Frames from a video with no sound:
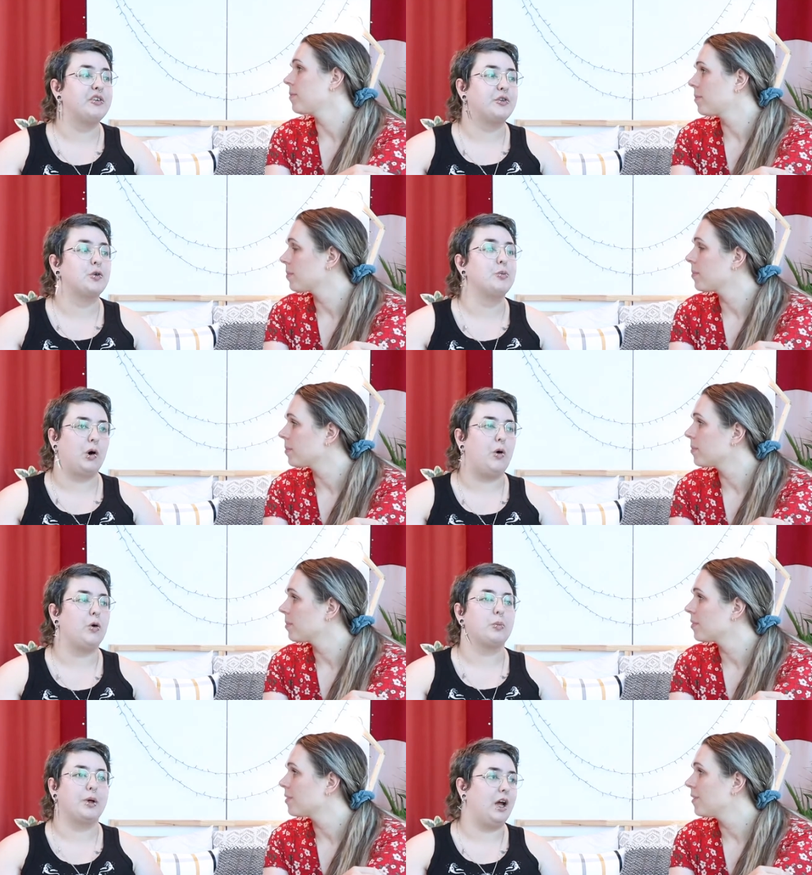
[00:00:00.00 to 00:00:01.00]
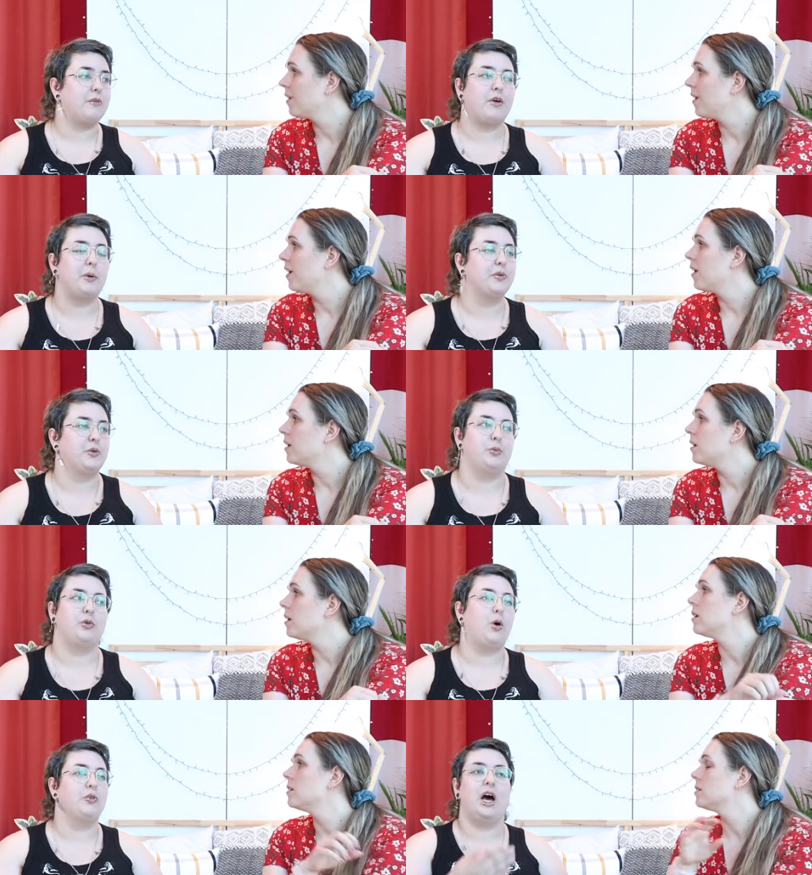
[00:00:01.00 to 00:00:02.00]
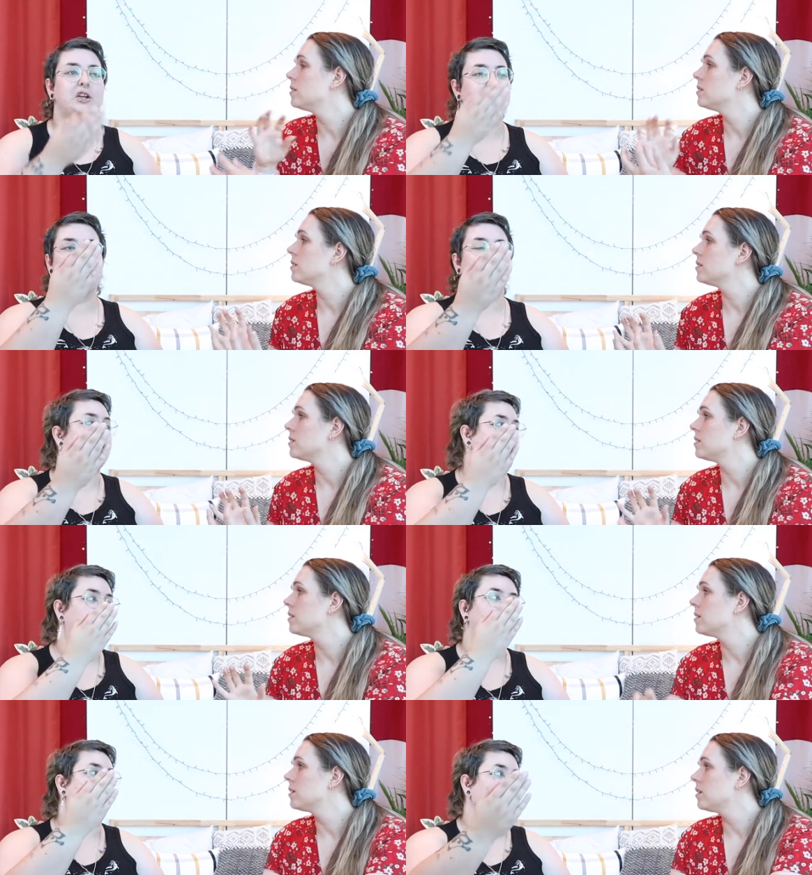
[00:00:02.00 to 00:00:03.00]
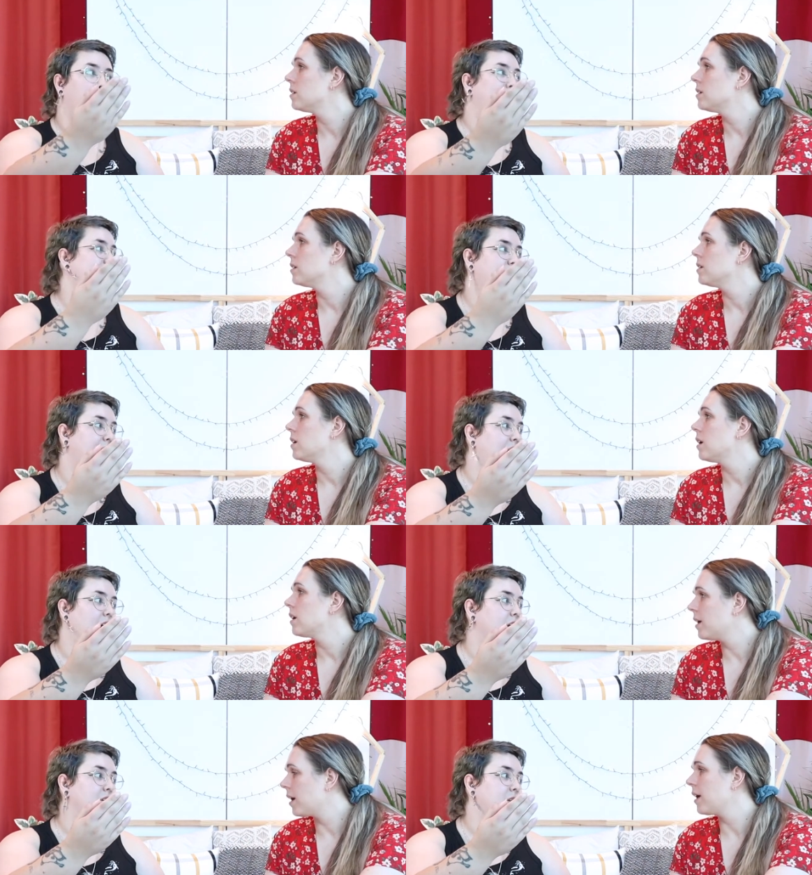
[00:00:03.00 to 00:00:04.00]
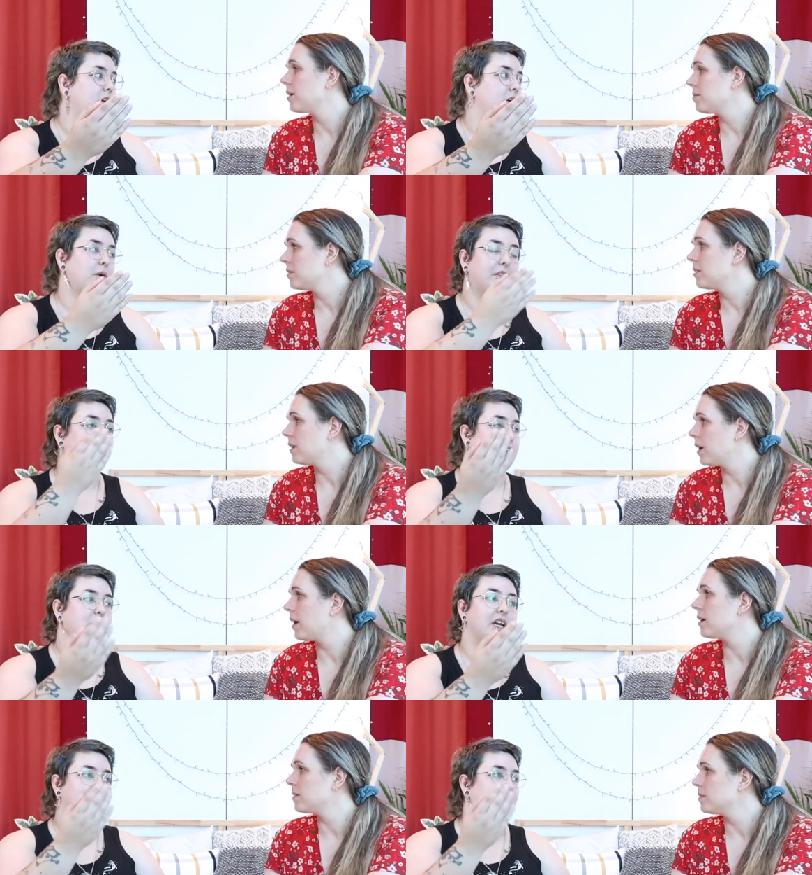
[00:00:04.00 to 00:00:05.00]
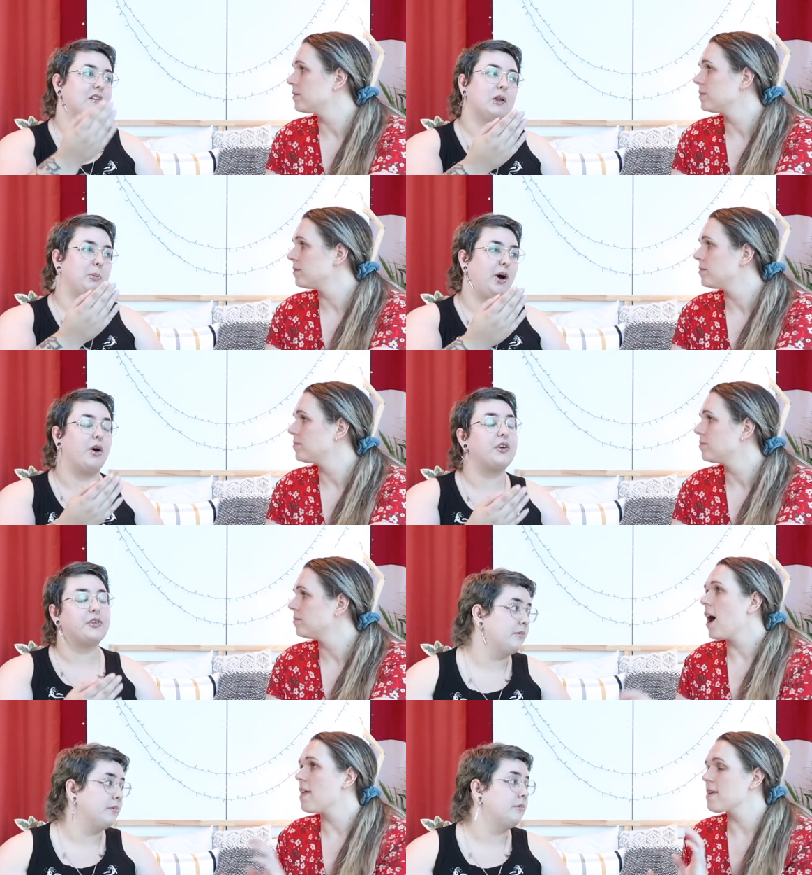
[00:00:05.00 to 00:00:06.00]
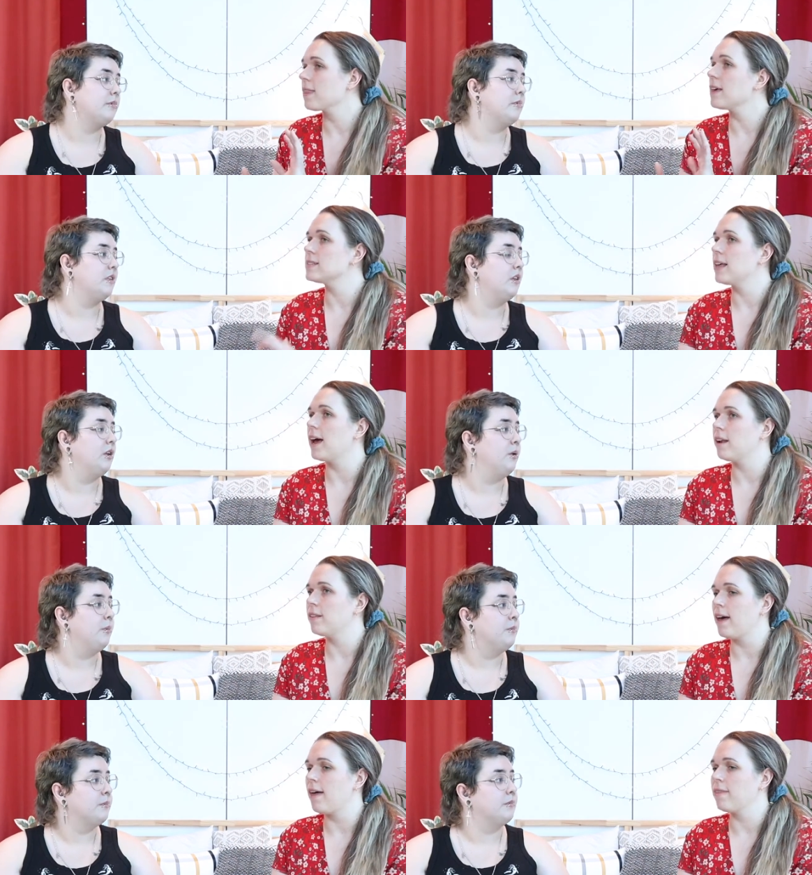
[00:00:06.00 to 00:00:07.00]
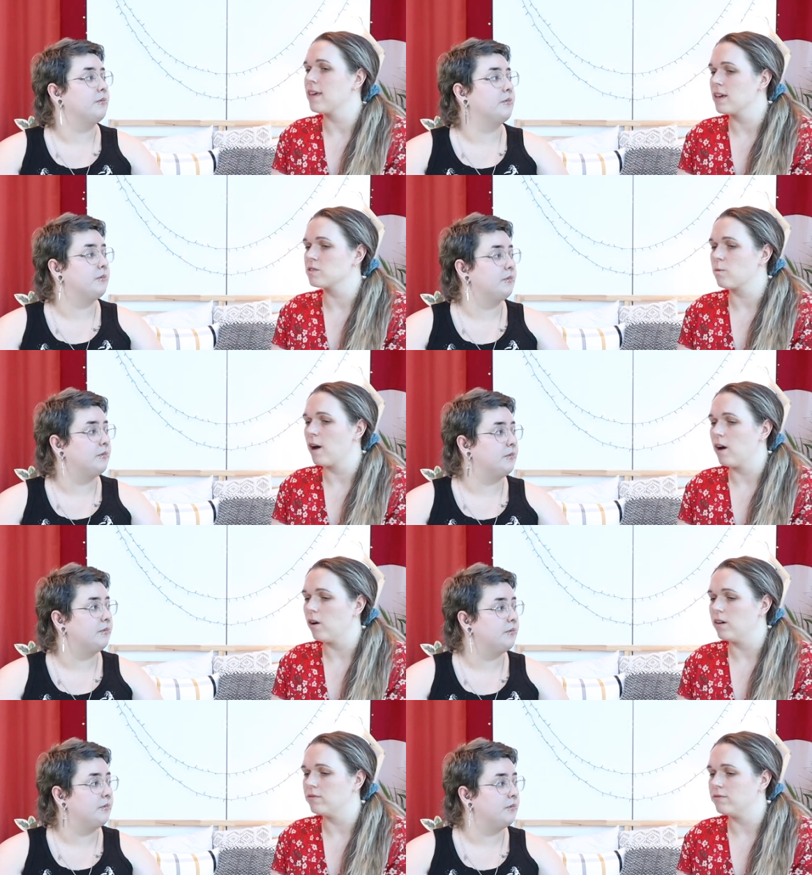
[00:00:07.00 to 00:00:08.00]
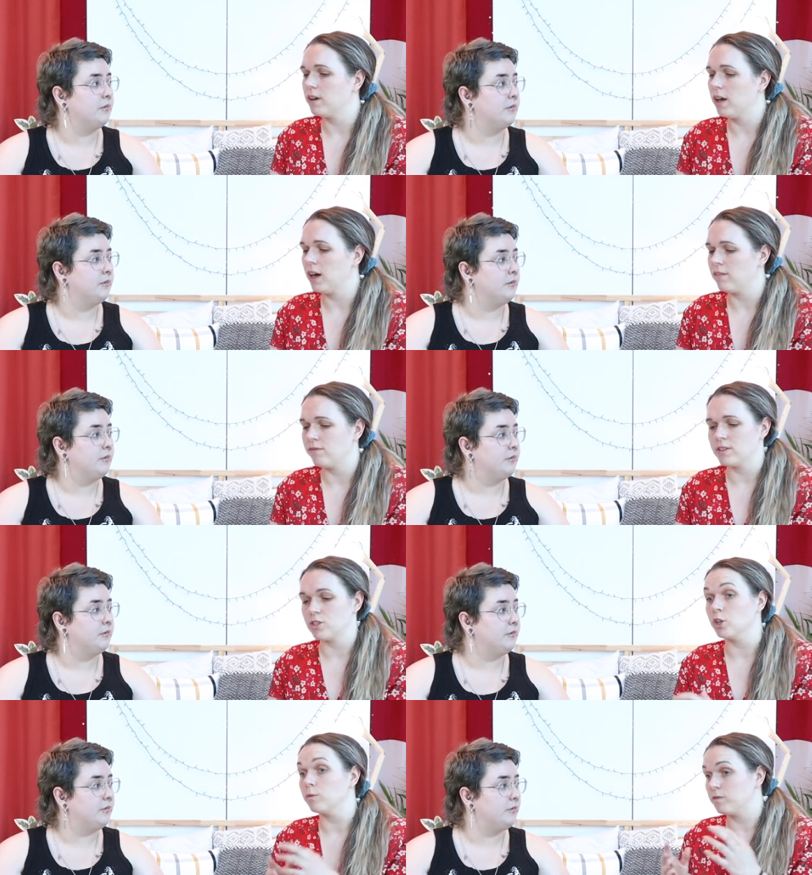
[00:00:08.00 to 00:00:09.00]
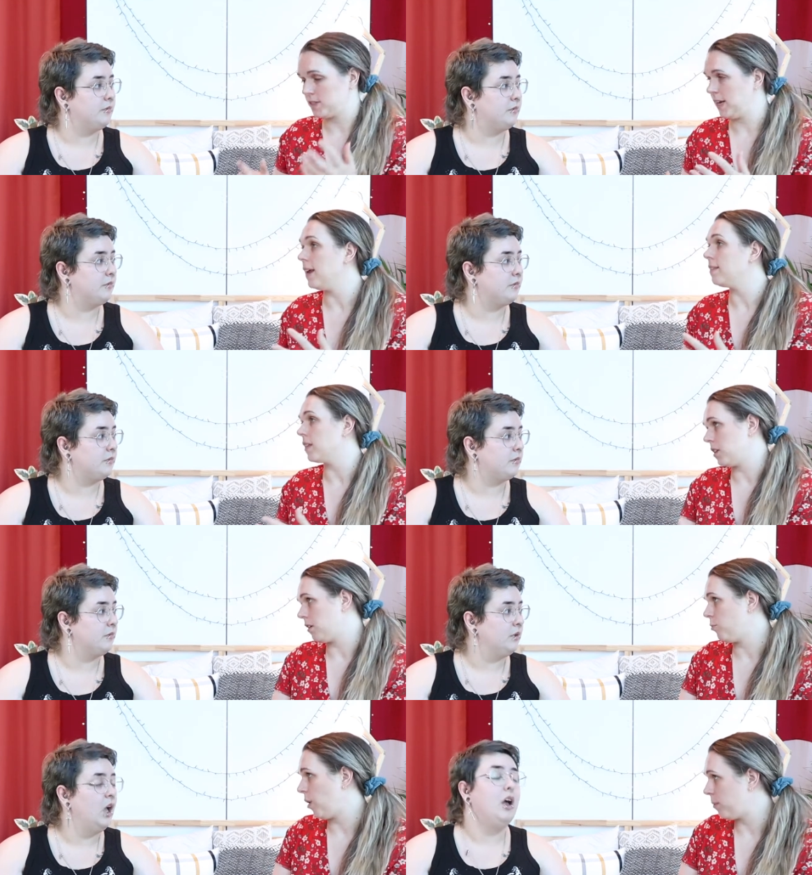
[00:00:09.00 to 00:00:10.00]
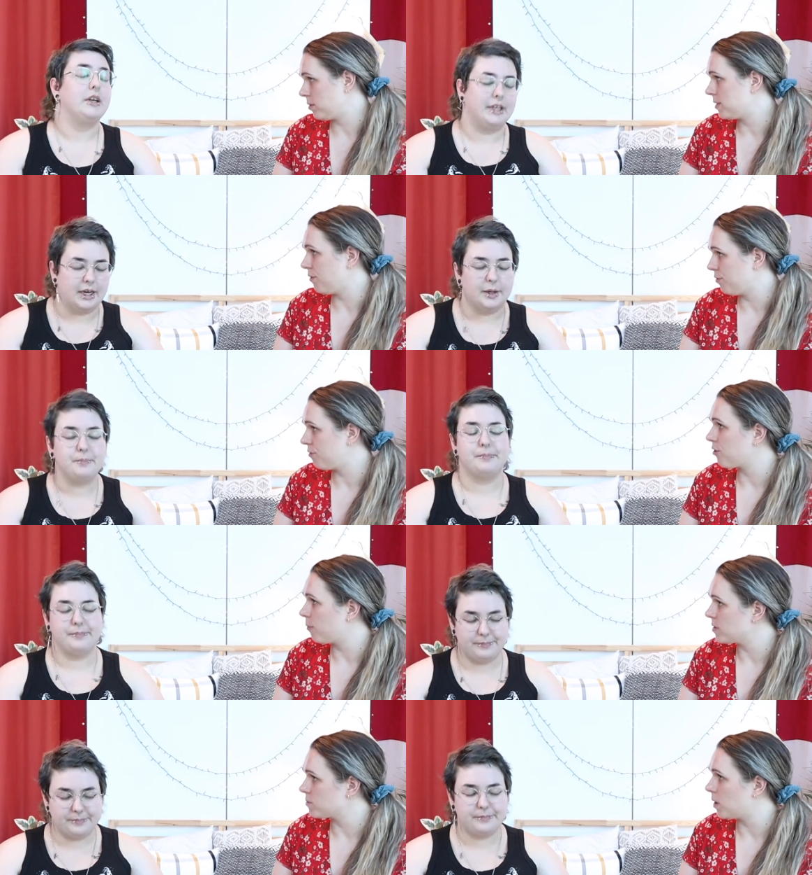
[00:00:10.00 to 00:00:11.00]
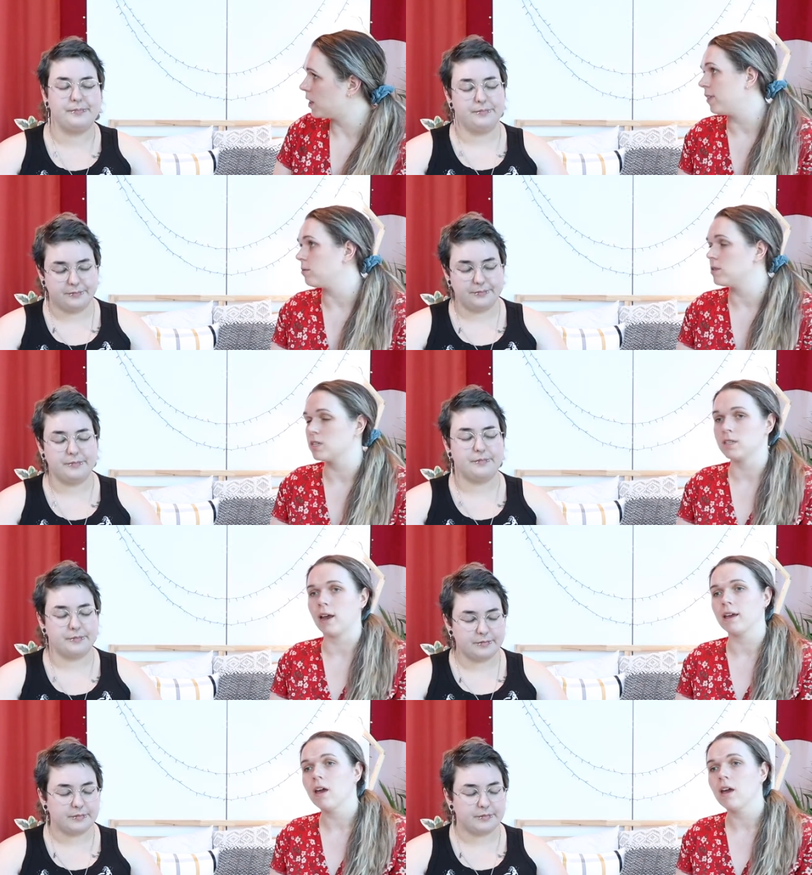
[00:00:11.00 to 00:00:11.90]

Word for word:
Speaker 1: a Zoom call, but I find with Zoom calls, I just feel how far away they are. Yeah. In that, yeah. in that little box. I
Speaker 2: think there's that, that thing as well of of the Zoom fatigue that a lot of people suffered yeah. from as well. That was just like,